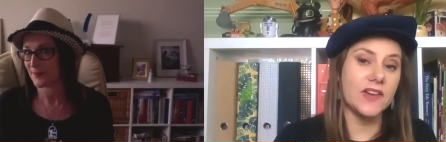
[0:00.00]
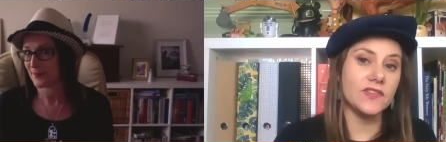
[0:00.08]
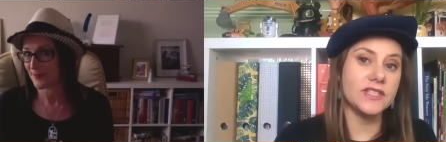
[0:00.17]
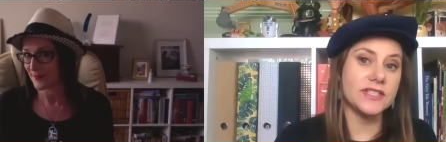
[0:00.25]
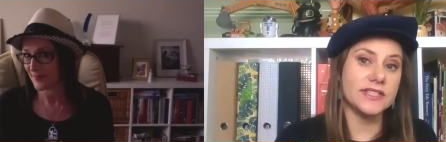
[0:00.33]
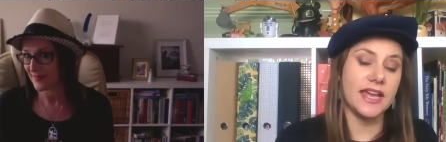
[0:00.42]
Speaker 1: have
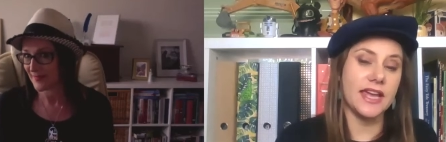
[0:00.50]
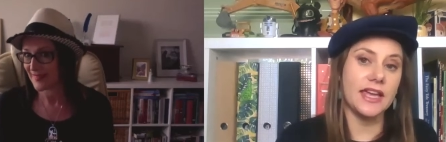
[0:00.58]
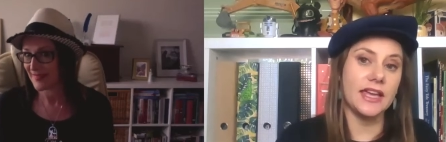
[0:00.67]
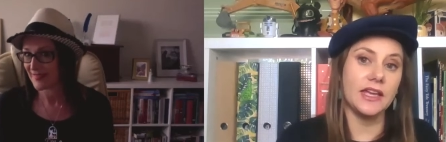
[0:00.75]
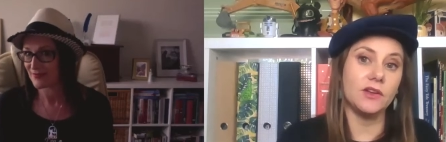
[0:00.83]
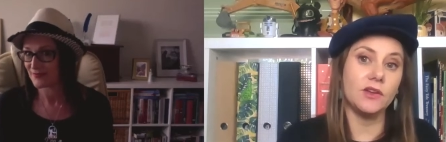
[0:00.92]
to
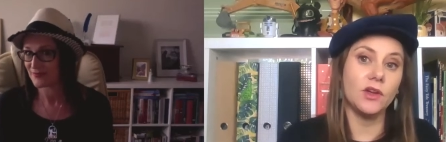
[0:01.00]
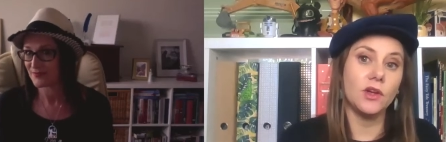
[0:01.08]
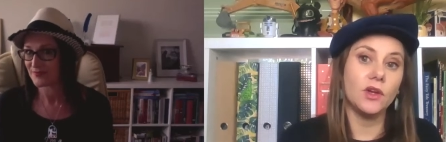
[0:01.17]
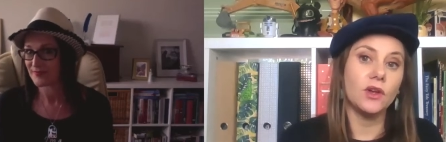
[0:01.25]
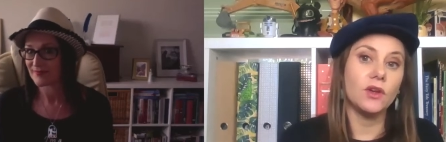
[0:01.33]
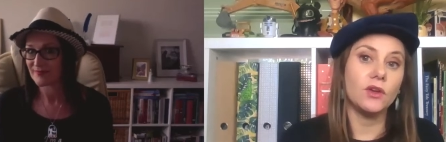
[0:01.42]
say
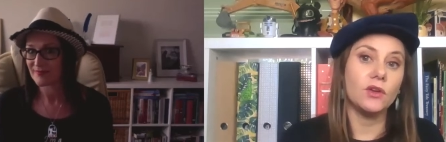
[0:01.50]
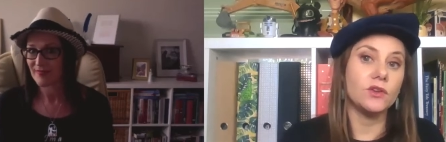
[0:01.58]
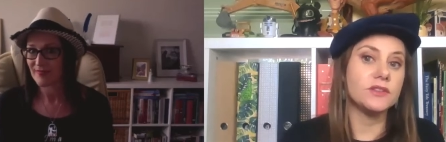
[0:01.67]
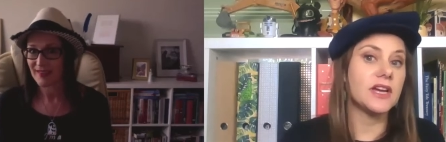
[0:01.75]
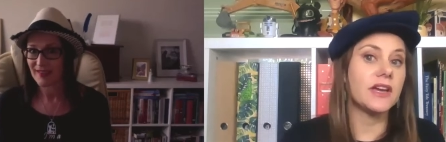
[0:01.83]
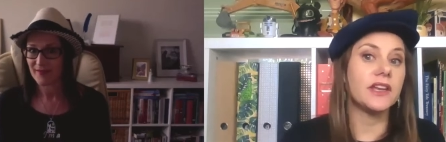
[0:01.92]
you
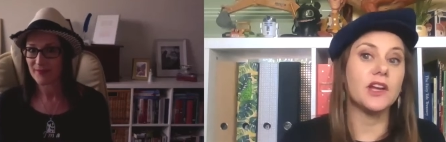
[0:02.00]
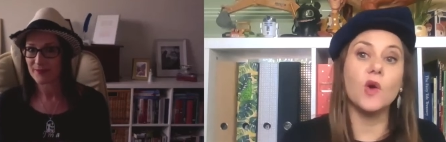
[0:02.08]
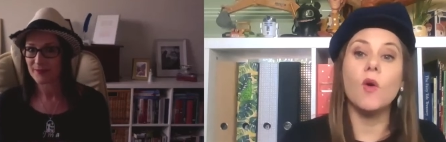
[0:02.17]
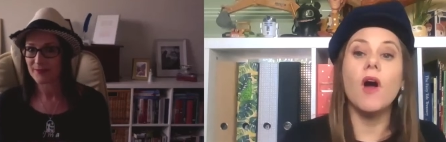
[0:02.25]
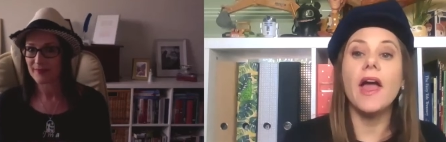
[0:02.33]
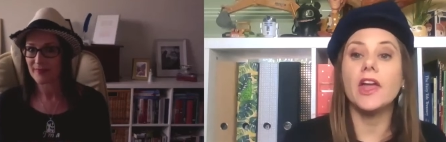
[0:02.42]
sung in a
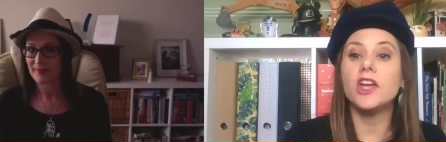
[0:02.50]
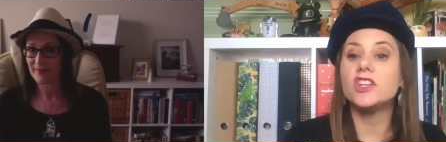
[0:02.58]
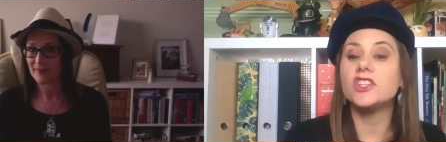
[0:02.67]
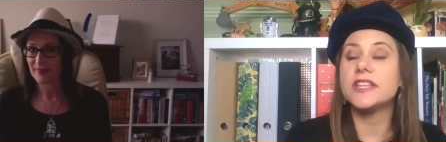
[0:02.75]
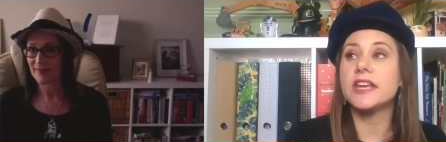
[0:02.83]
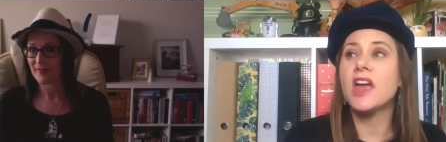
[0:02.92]
choir. You can
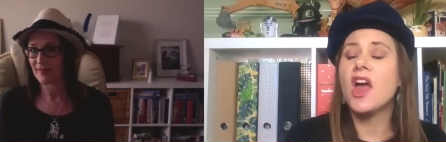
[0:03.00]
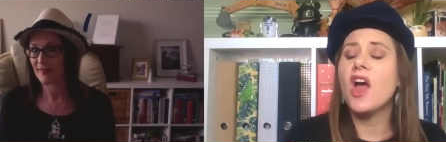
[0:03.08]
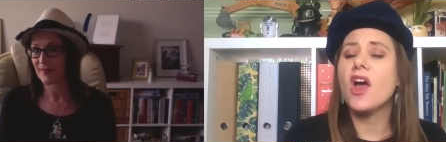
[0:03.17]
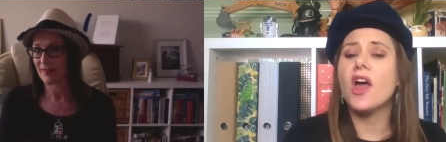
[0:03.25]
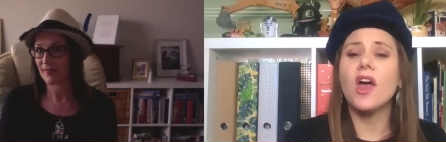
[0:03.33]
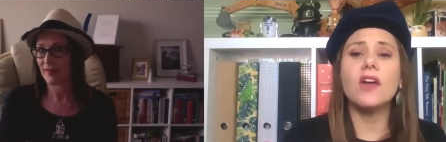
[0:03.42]
just say,
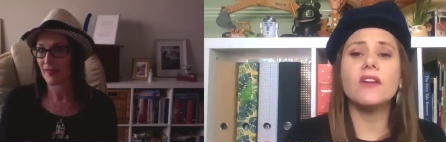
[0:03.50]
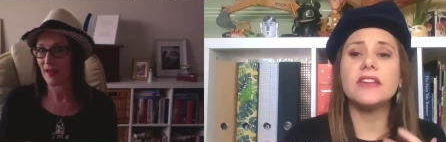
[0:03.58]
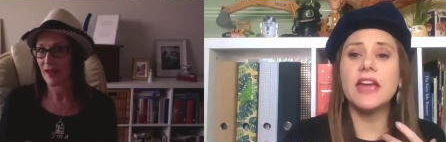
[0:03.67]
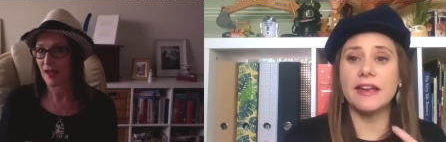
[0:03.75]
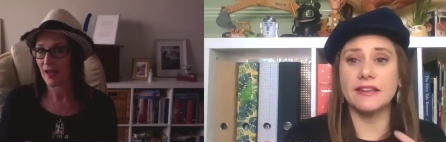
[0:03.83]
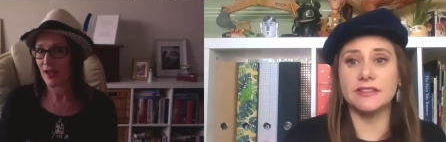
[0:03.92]
oh
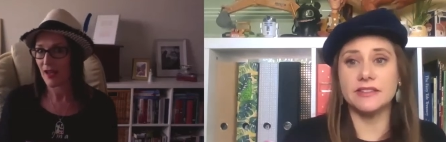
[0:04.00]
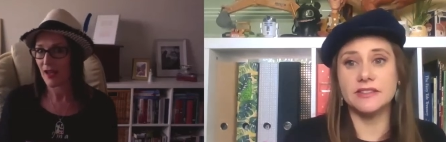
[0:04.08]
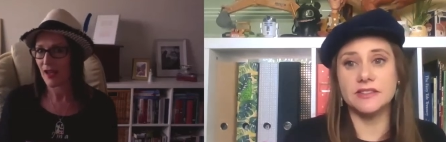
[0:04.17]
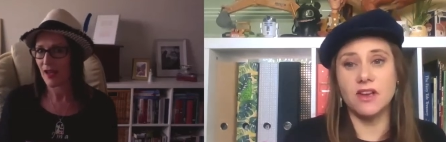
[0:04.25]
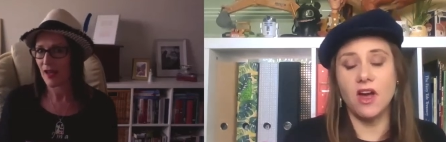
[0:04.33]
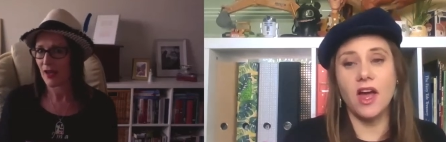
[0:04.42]

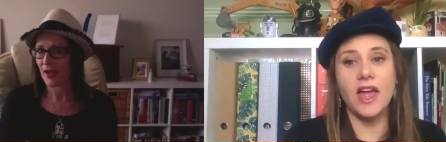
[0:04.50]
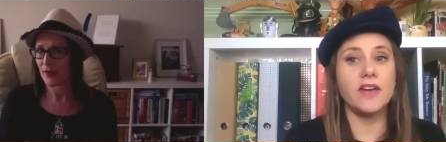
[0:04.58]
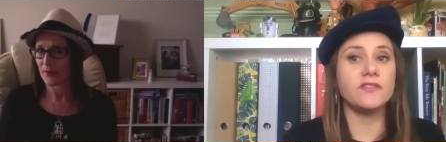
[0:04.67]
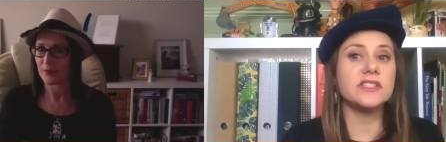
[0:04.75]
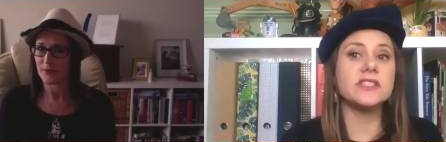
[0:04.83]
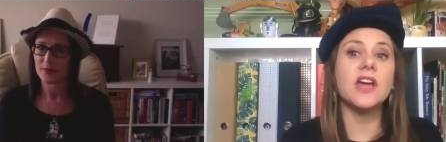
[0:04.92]
yes, I
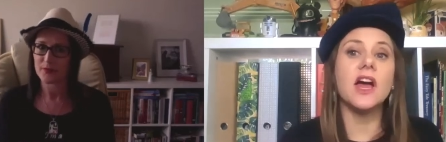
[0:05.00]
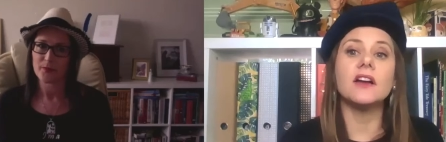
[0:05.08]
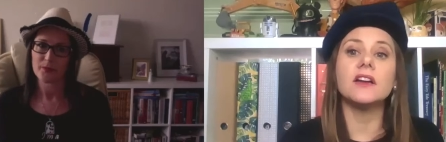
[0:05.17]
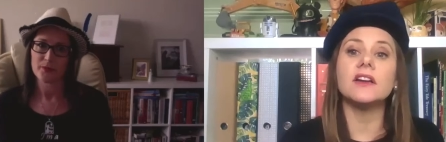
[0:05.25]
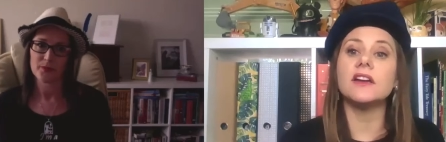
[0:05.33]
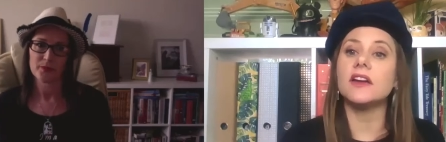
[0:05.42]
have
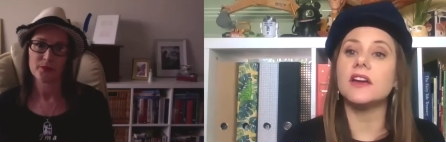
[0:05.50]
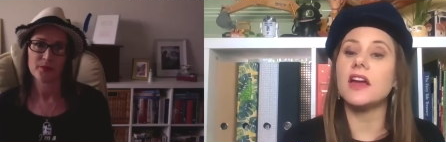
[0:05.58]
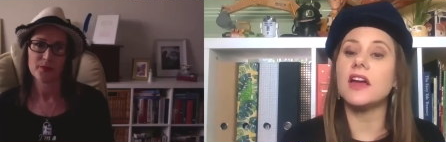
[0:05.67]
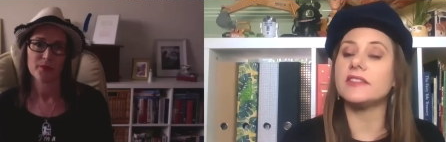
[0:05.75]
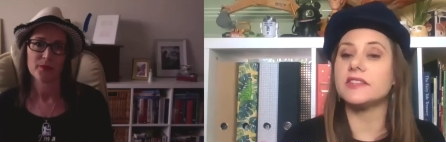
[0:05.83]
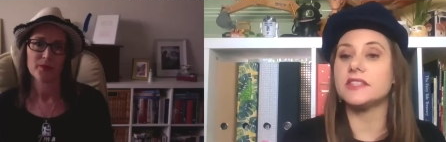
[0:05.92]
sung
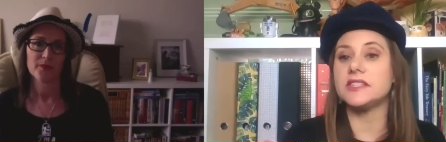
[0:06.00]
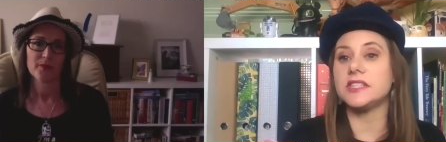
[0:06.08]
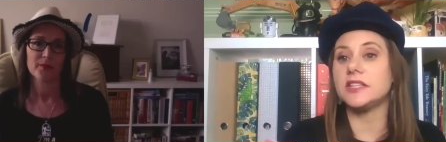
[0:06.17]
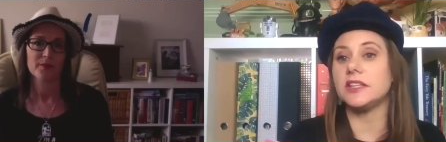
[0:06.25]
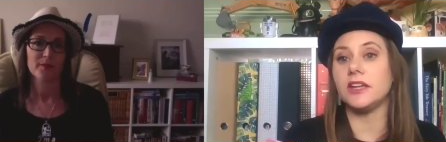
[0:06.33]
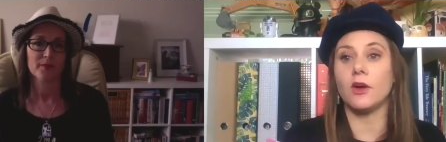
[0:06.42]
at the
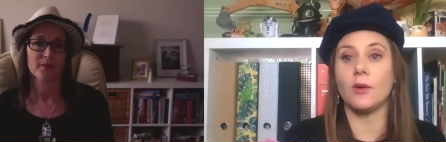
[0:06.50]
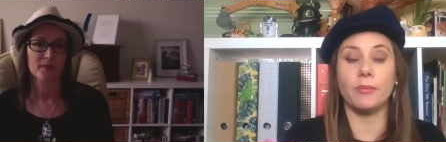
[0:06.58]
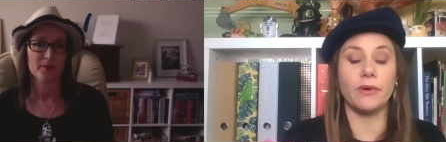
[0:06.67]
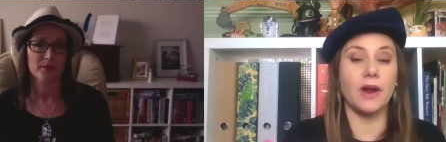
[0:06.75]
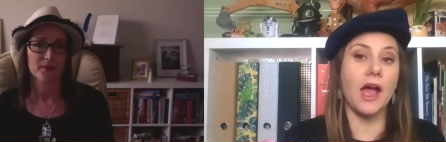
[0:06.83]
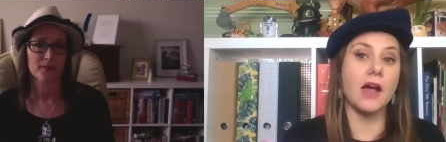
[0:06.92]
Sydney
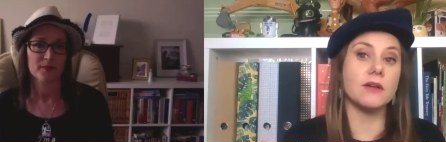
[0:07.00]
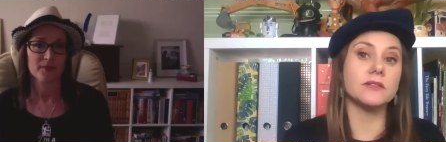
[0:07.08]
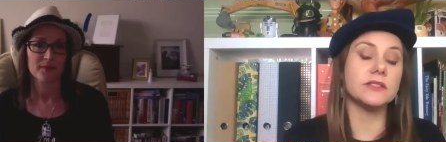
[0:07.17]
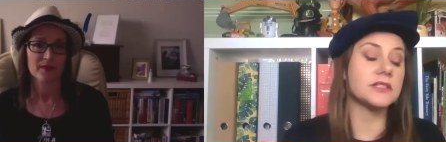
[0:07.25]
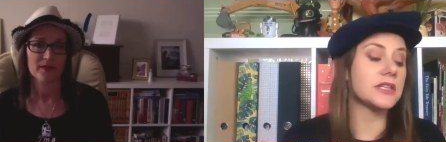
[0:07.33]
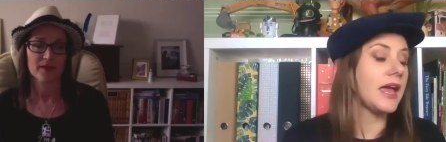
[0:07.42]
Opera
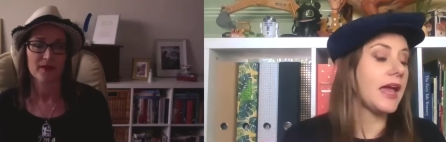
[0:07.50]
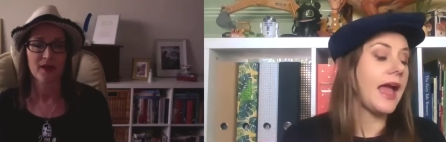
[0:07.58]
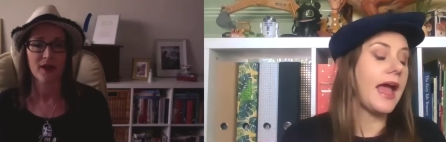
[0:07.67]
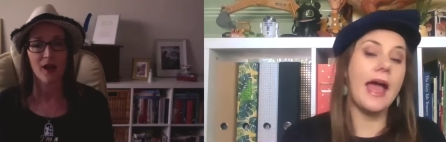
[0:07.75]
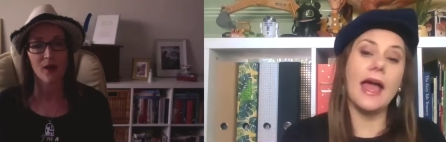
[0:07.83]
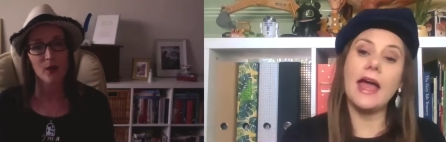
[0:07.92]
House
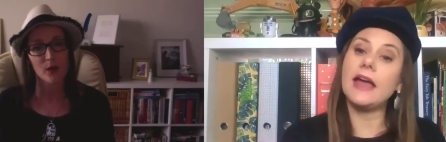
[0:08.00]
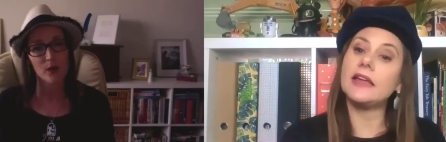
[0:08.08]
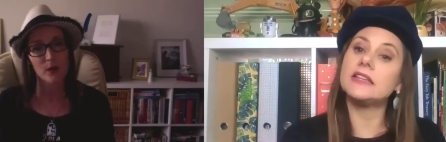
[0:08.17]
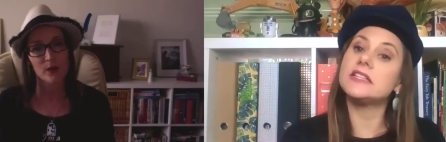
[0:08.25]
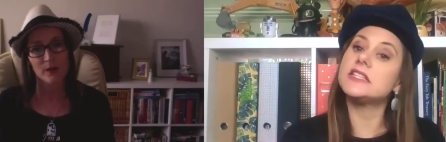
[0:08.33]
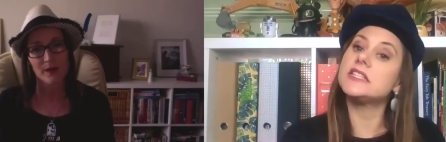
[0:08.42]

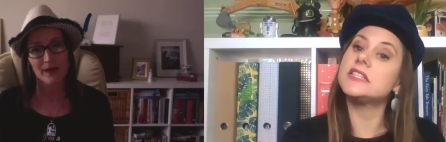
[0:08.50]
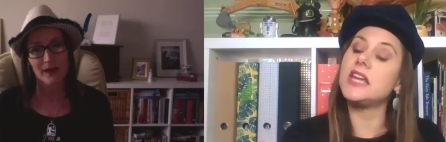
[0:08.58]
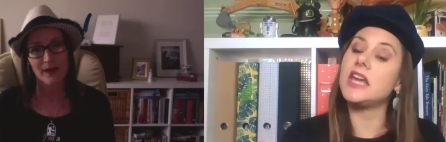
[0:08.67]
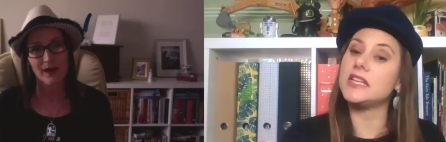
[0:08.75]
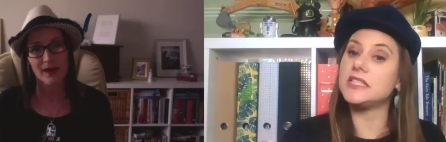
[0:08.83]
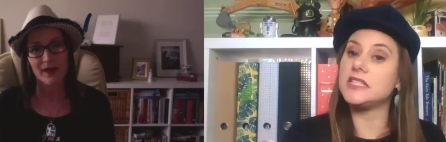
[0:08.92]
no. the
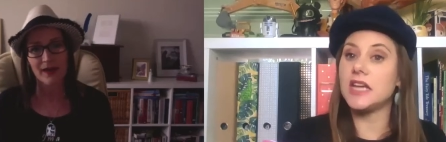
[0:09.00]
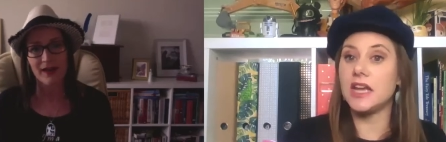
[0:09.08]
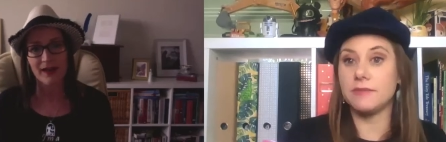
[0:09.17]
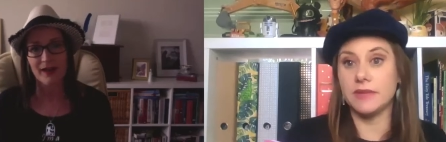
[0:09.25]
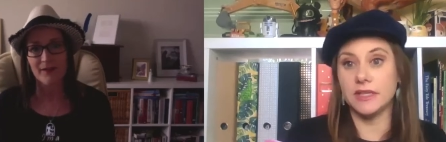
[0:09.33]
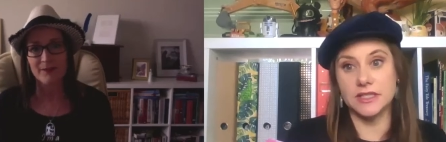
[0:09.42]

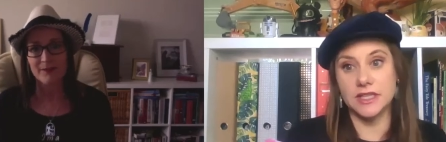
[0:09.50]
entertainment